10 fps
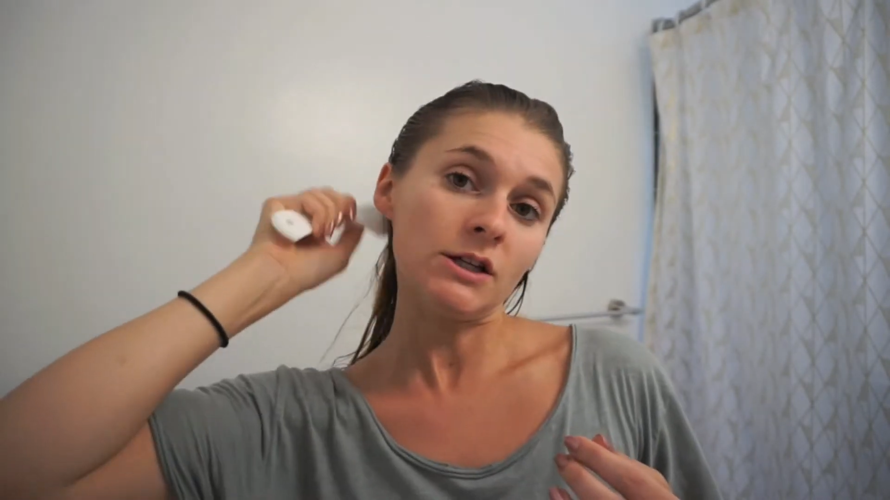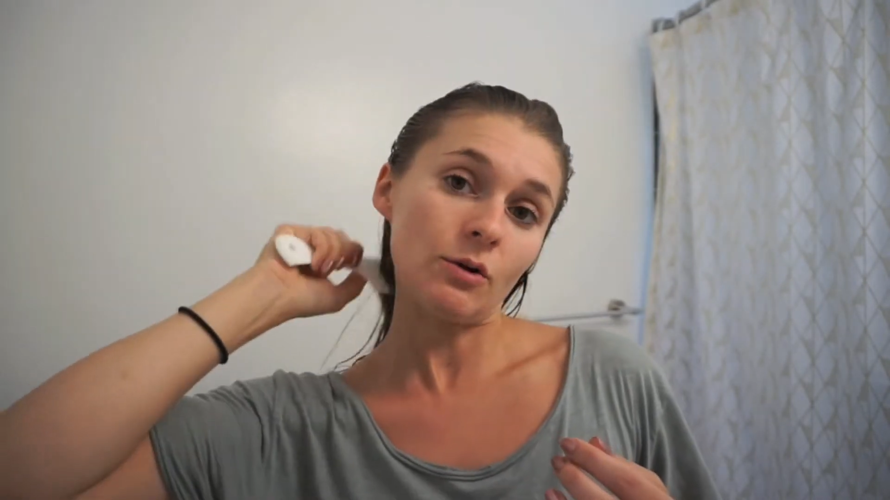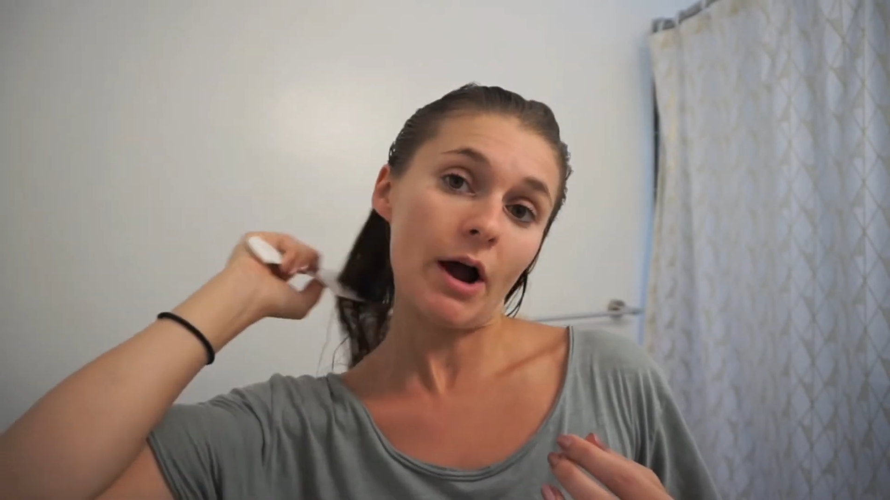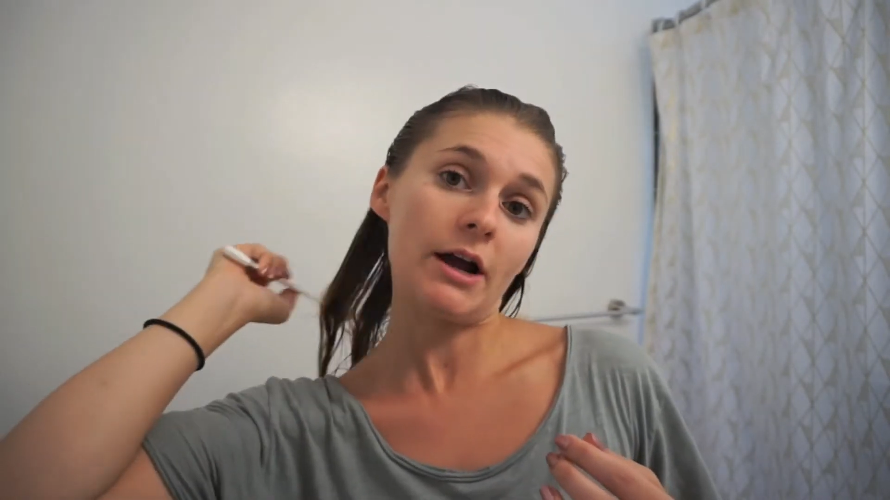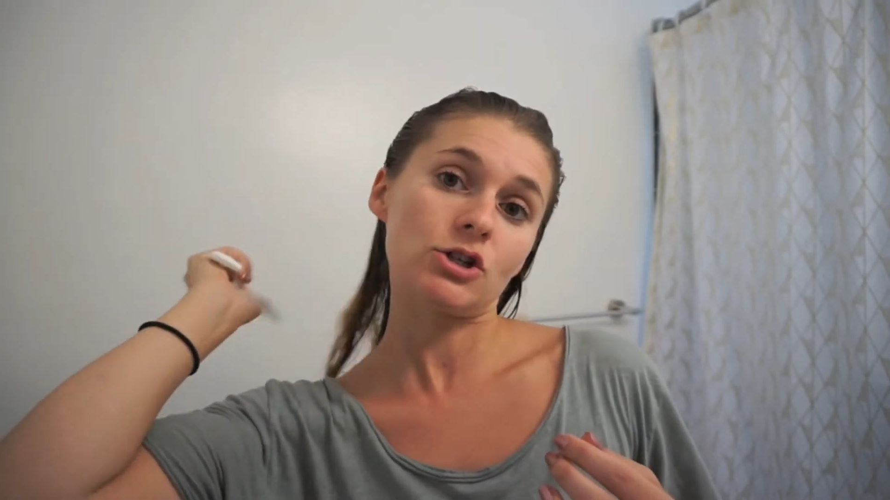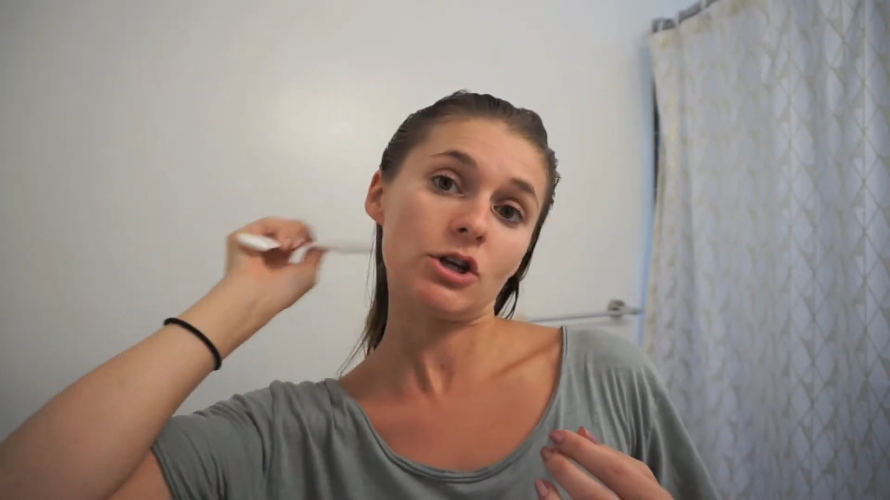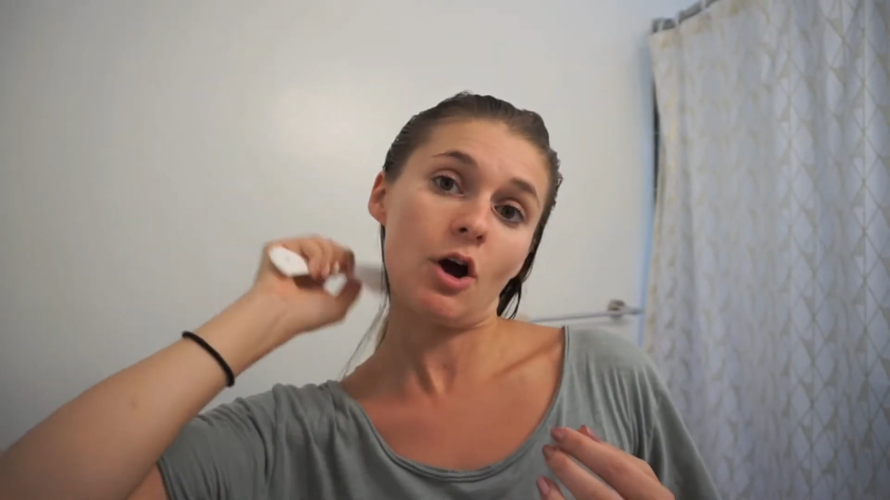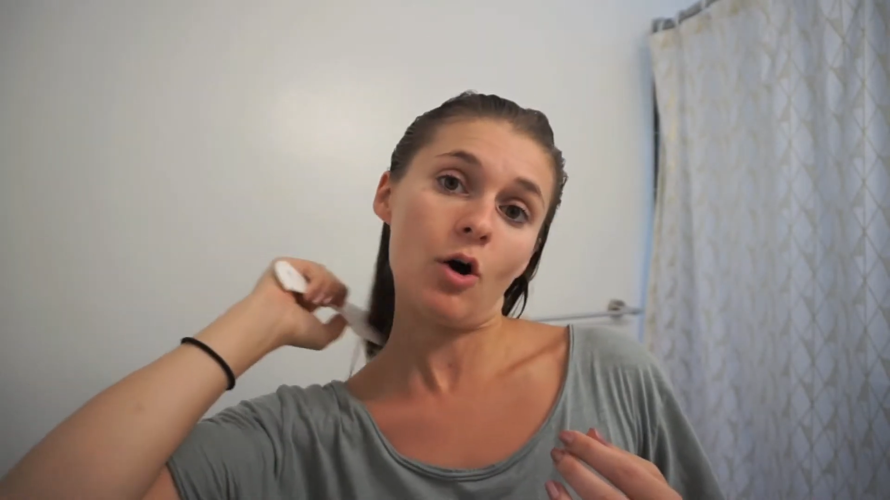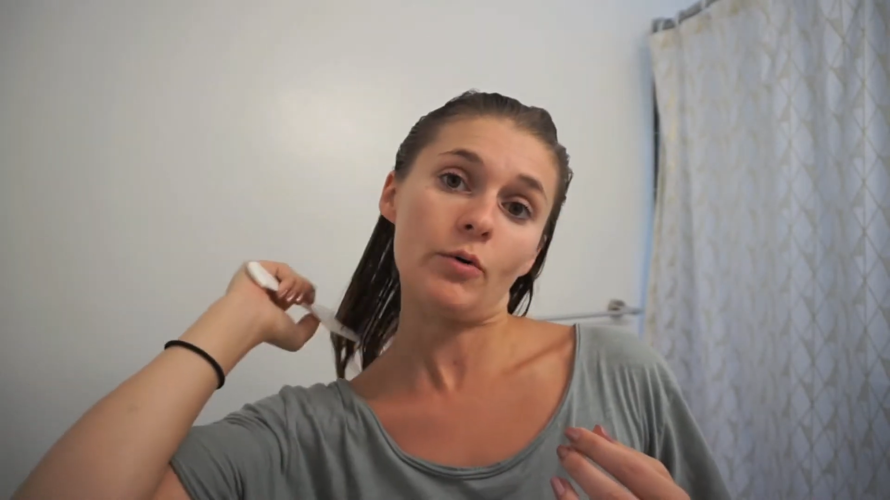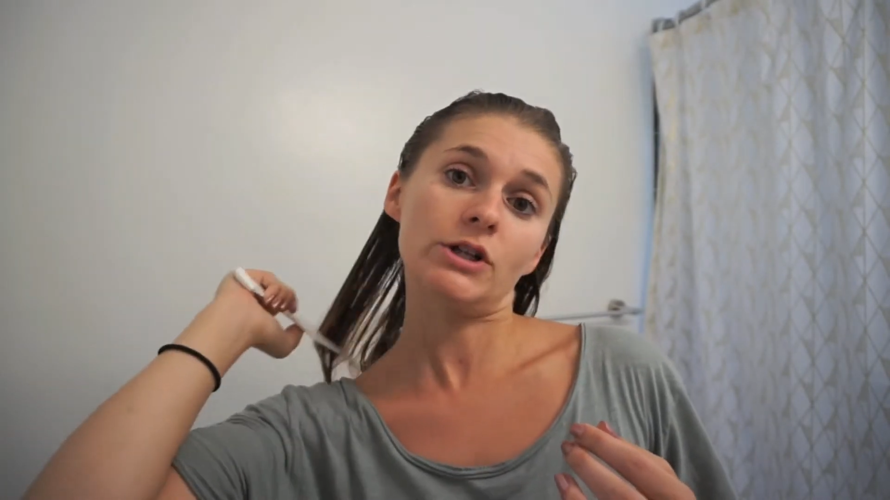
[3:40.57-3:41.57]
So I actually
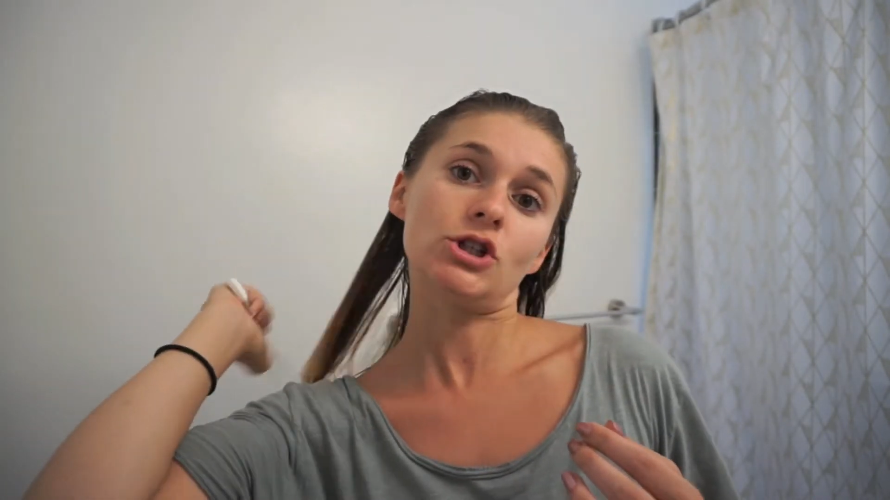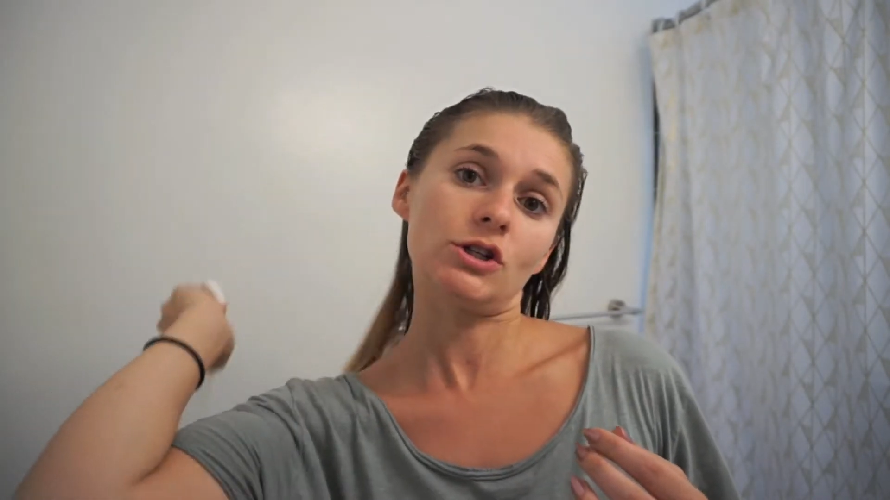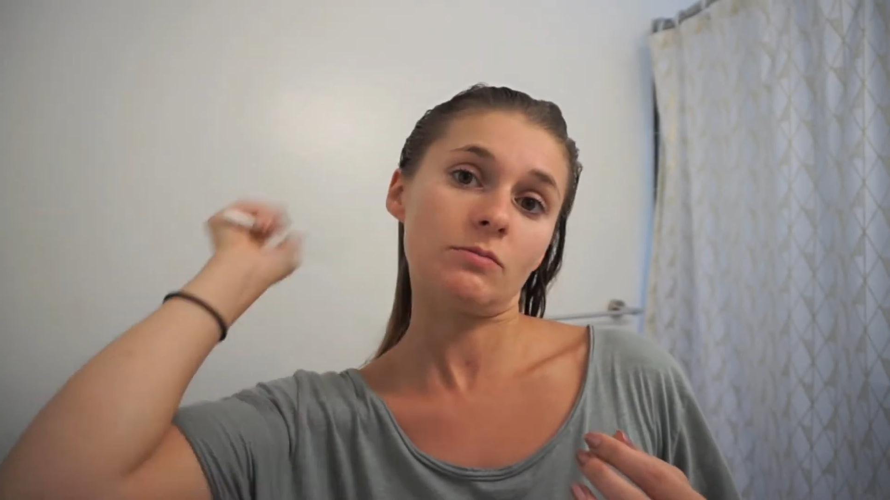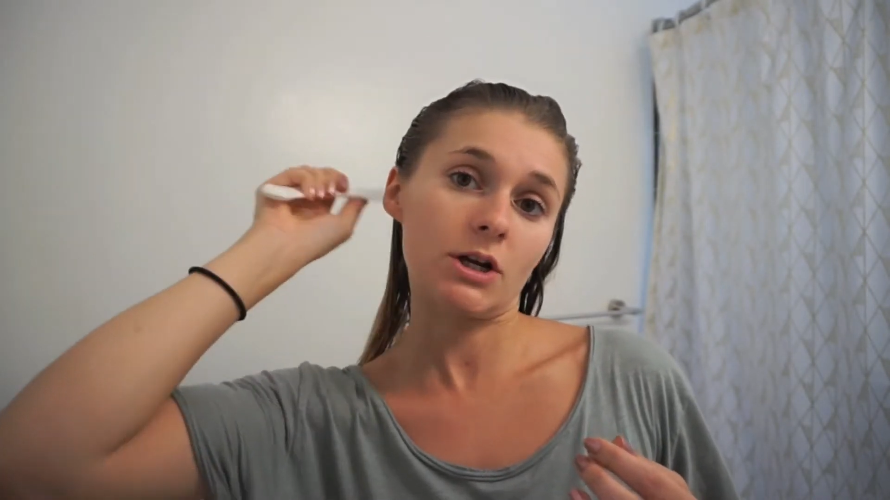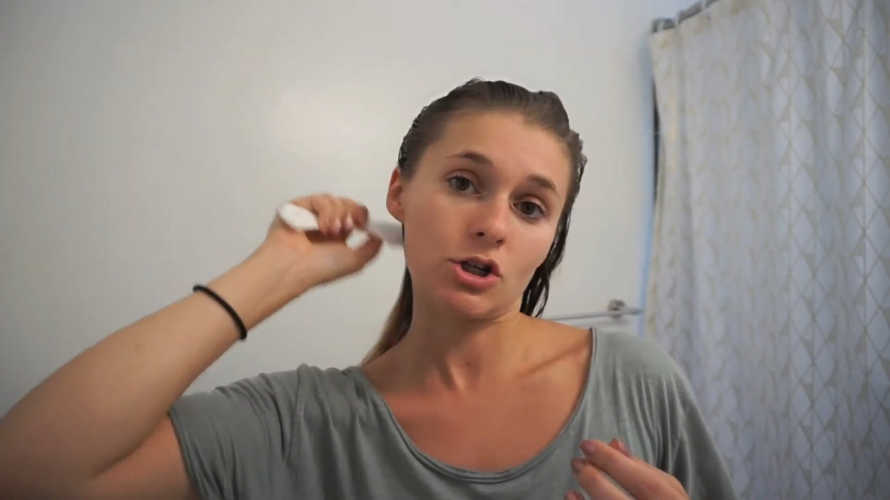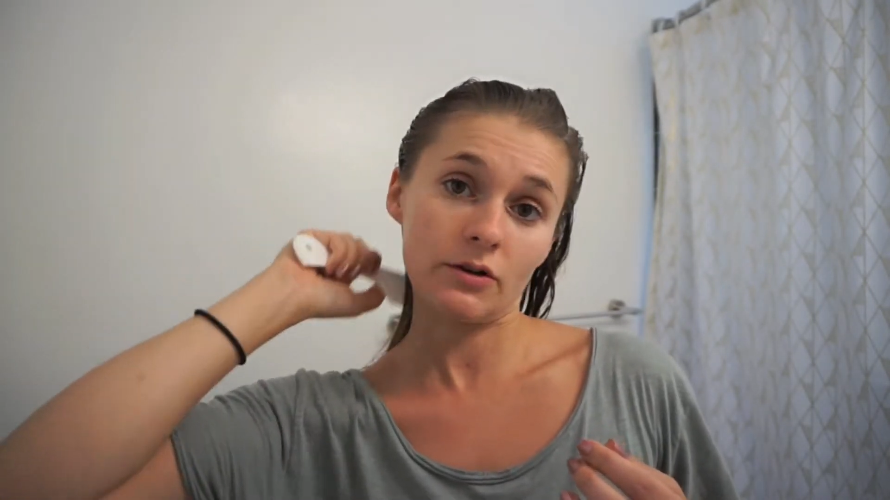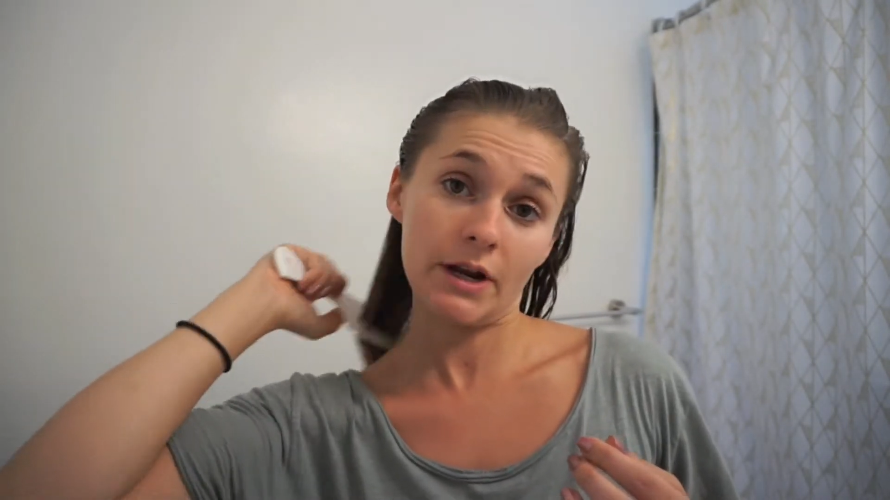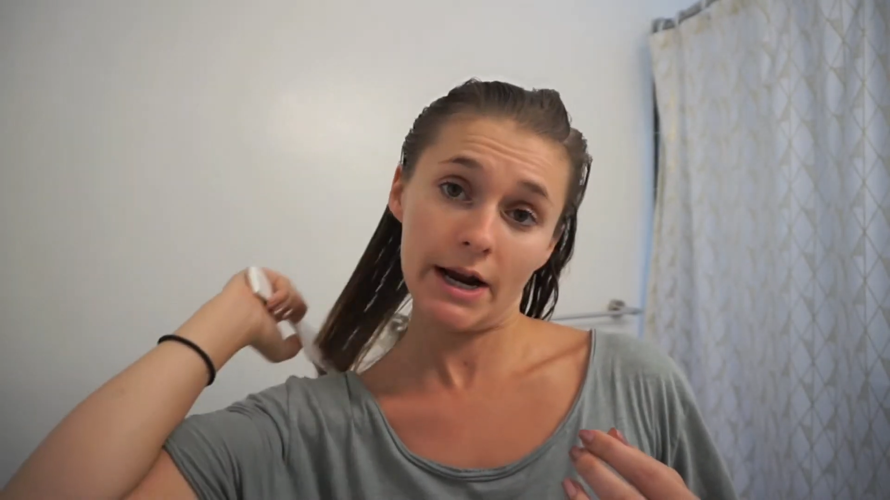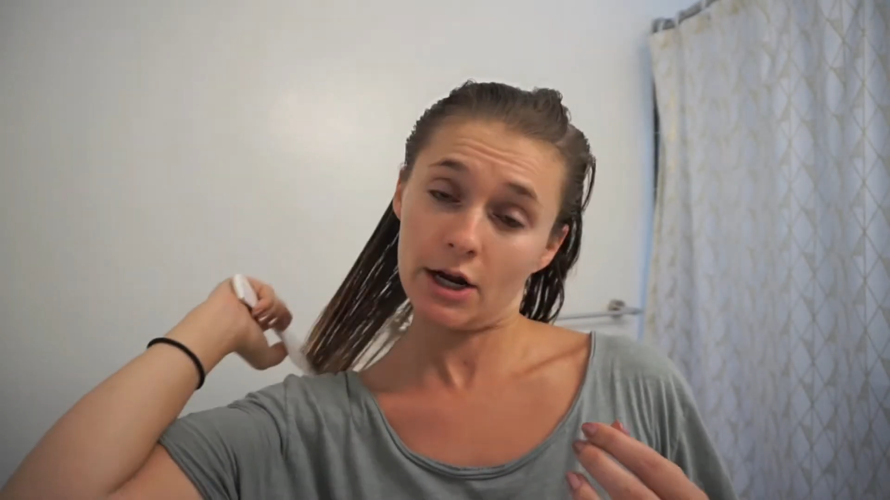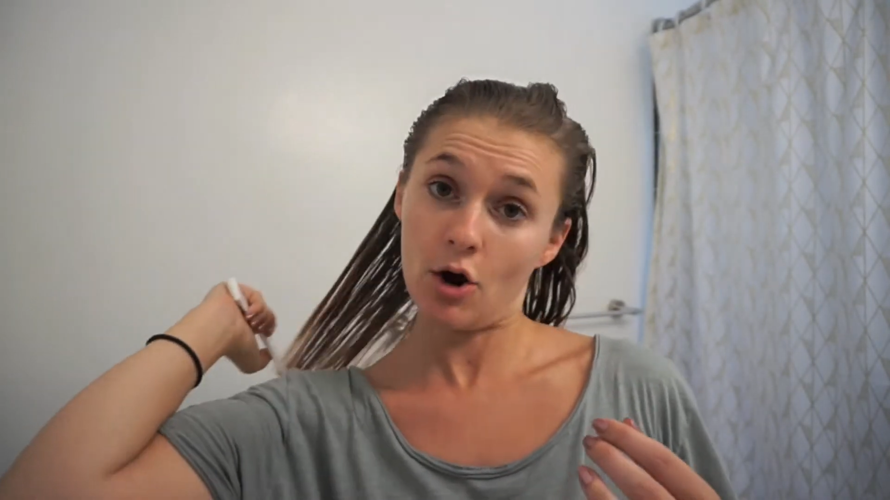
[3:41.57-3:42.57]
always just make sure that I